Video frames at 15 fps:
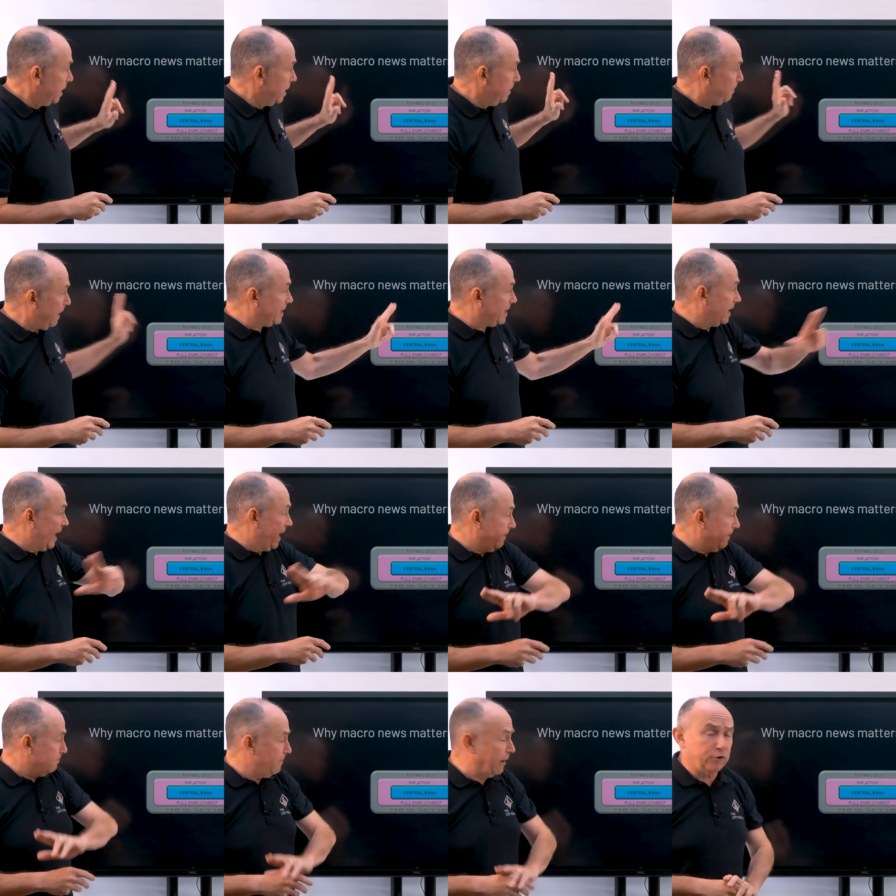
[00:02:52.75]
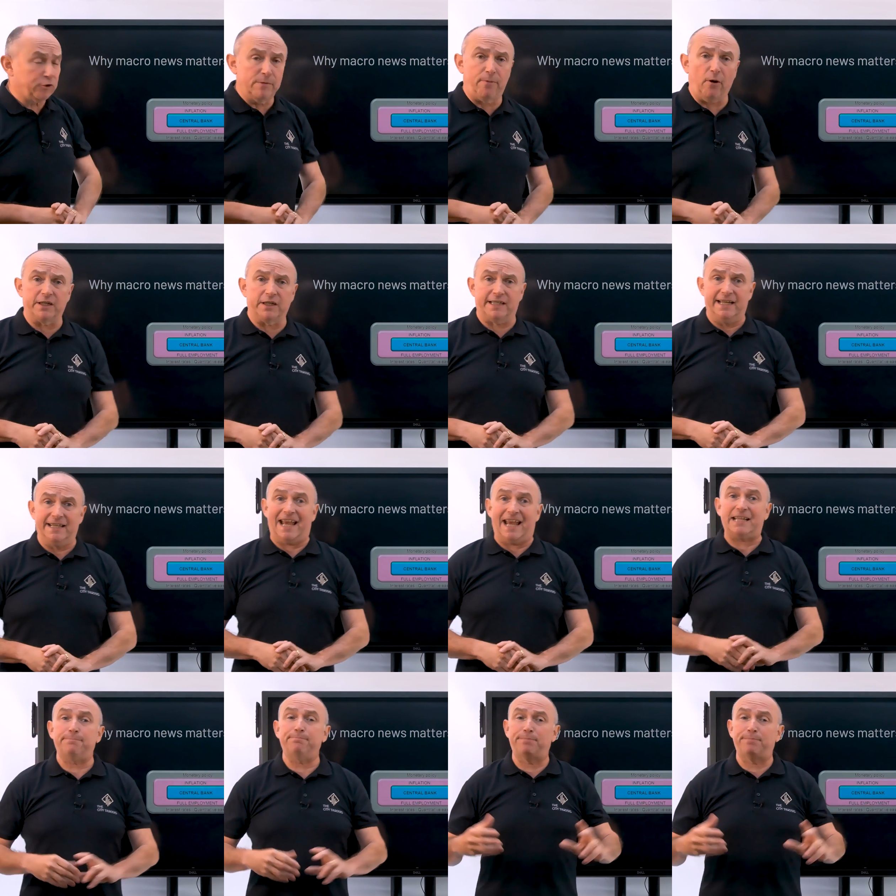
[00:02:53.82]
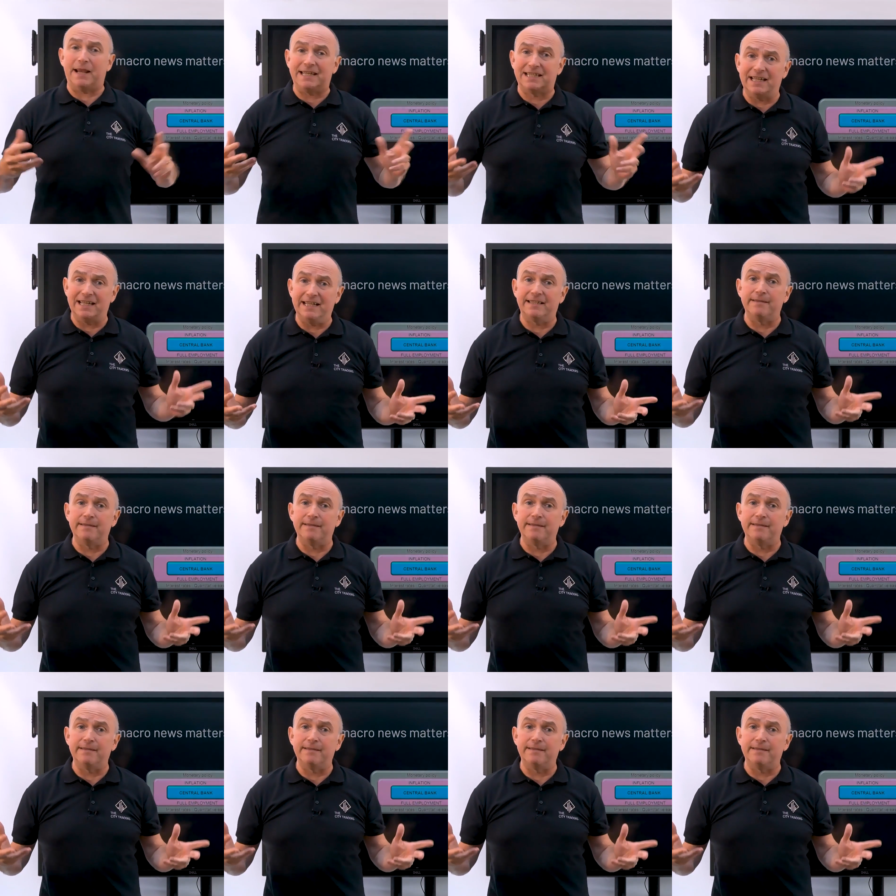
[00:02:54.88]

Basically, monetary policy, that's basically